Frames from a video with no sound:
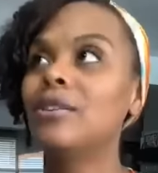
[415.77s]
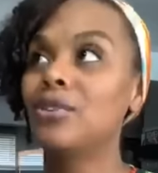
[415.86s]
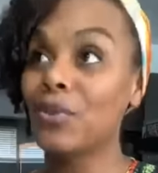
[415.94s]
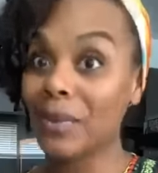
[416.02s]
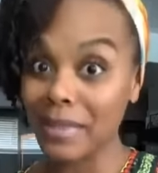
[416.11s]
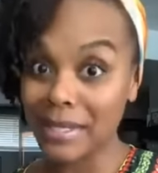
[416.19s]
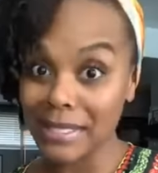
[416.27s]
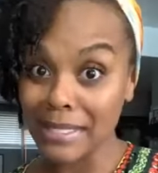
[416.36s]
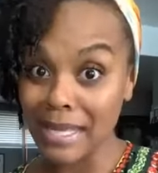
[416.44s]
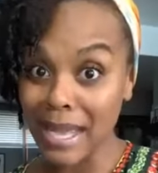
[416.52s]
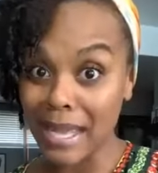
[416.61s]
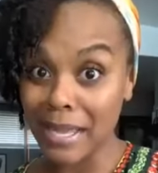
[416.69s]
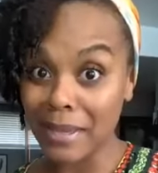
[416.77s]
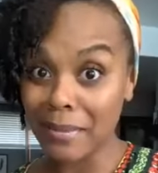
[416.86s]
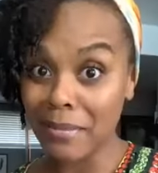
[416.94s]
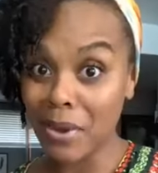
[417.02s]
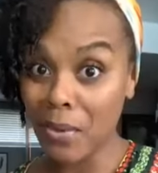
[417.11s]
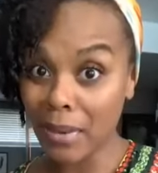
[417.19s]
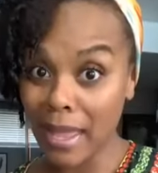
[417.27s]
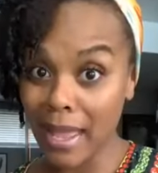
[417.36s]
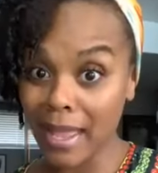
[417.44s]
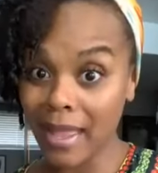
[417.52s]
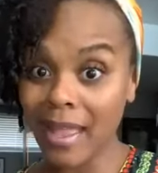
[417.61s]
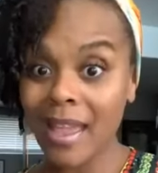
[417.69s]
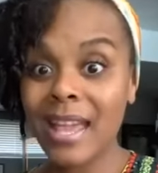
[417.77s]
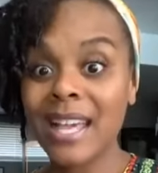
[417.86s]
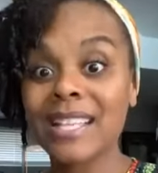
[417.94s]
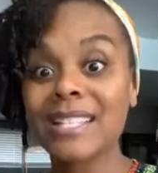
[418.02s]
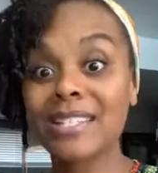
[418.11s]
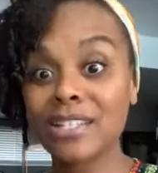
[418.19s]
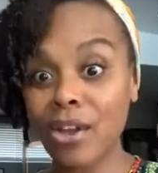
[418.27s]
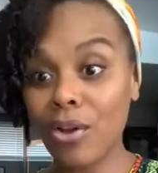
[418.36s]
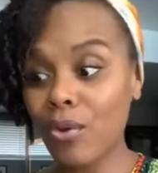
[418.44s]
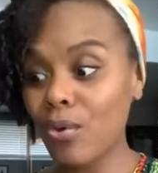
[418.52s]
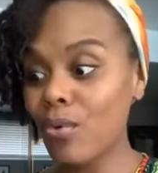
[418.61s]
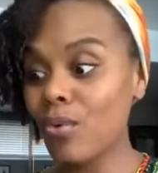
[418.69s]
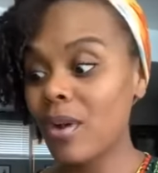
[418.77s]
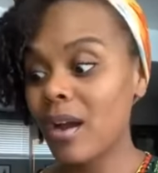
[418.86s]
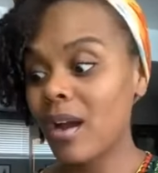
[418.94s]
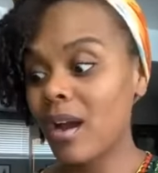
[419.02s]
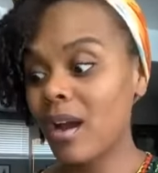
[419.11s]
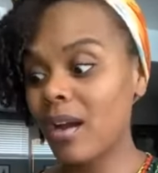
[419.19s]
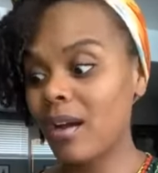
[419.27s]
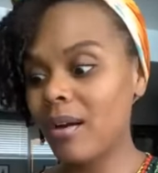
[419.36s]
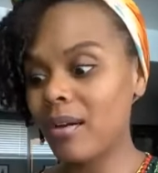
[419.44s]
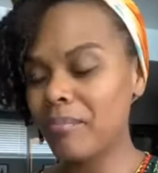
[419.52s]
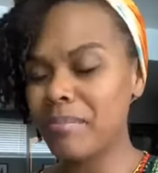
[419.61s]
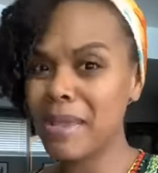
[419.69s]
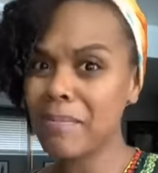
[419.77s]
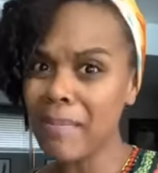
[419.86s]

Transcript: during this time. Okay? So be